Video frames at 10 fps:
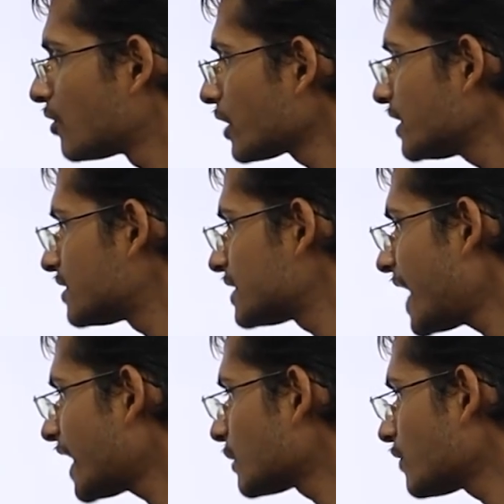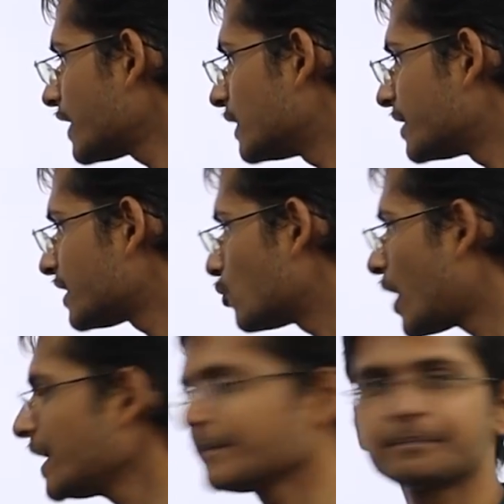Okay, this is the atom of element
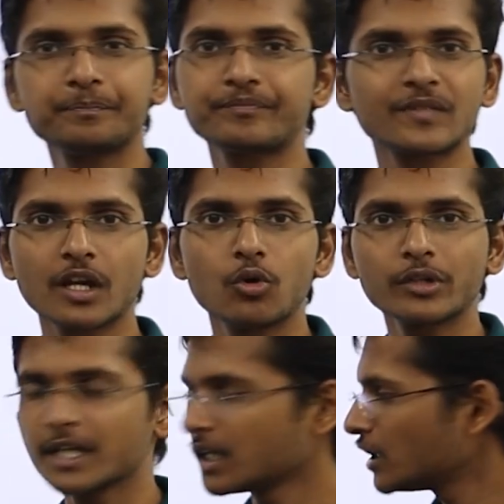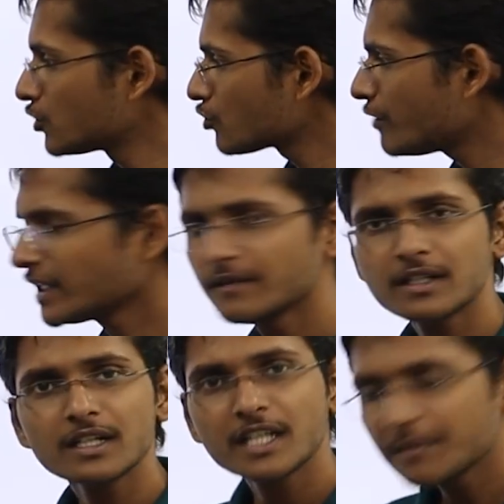Y. Okay, so
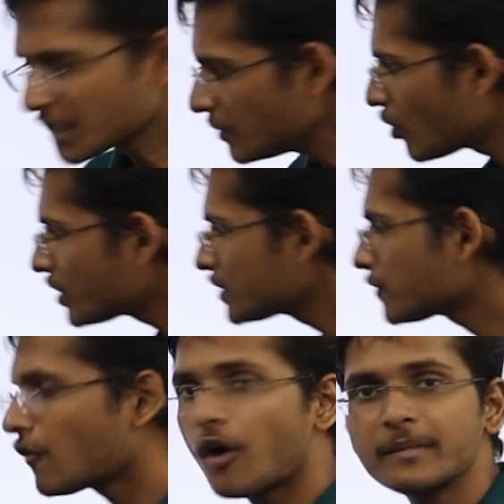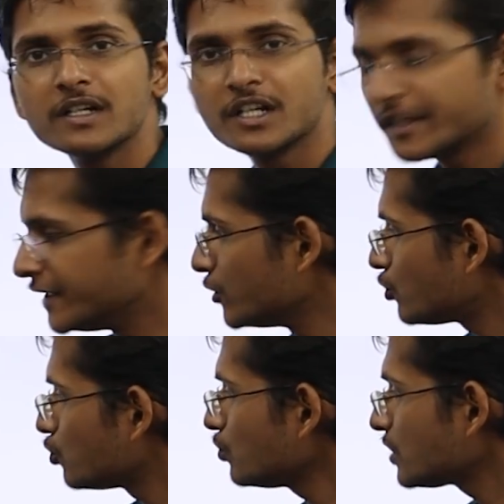whenever a chemical bond is formed due
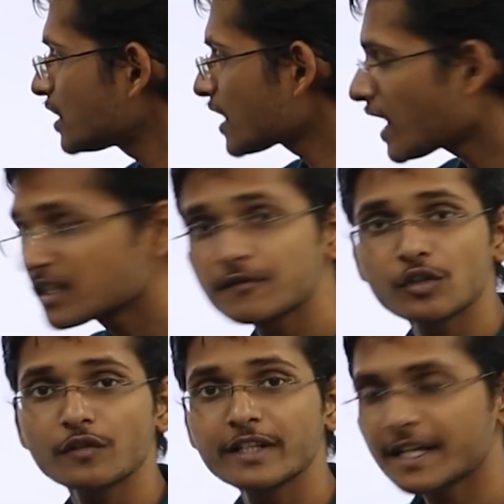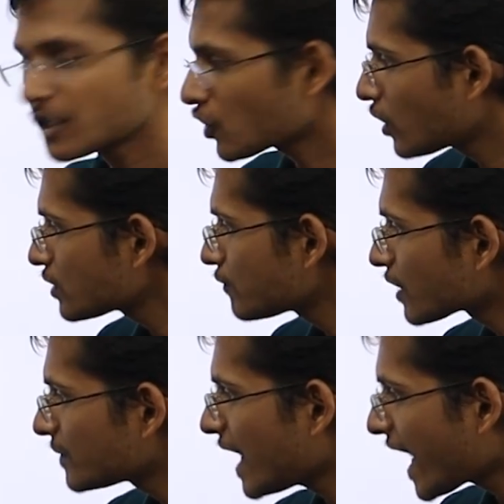to transfer of electrons
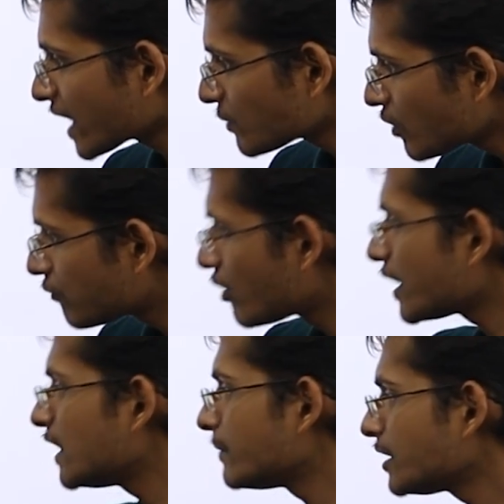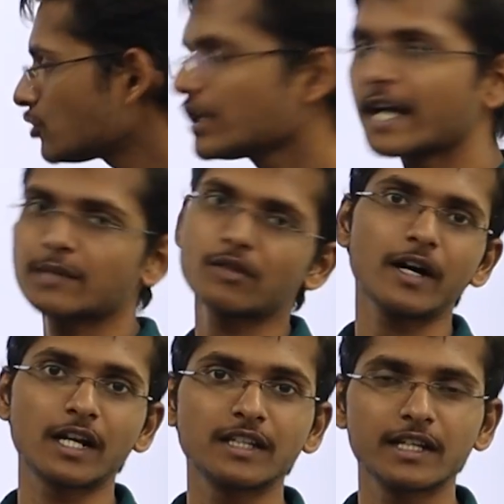from the atom of one element to the atom of
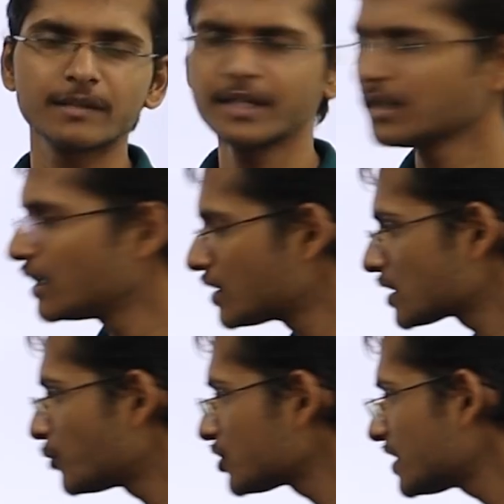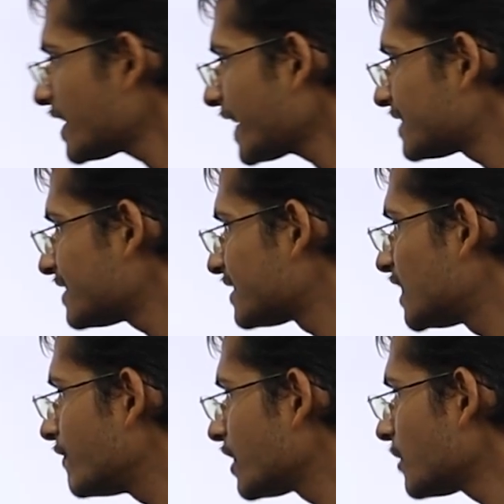another element, suppose this X is
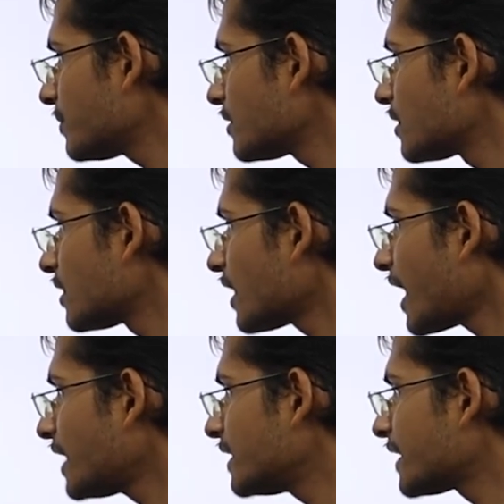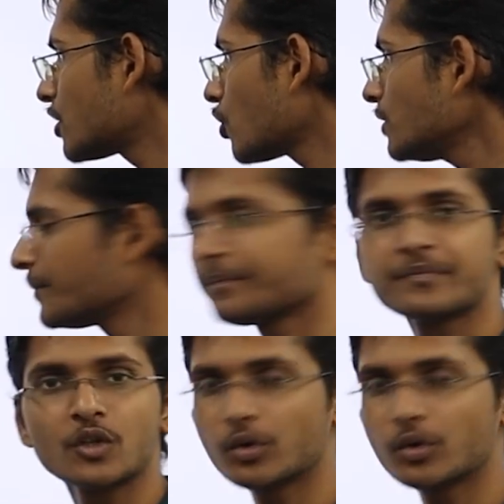giving up an electron.